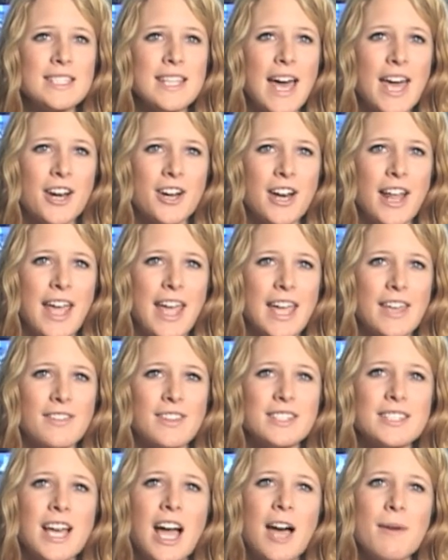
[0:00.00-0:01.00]
Saturday in
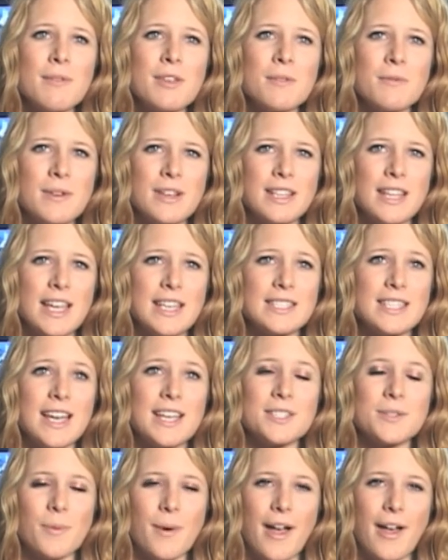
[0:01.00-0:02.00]
the Tommy relays
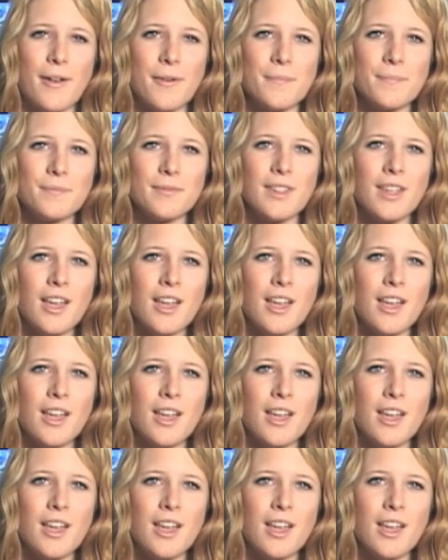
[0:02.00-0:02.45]
as well.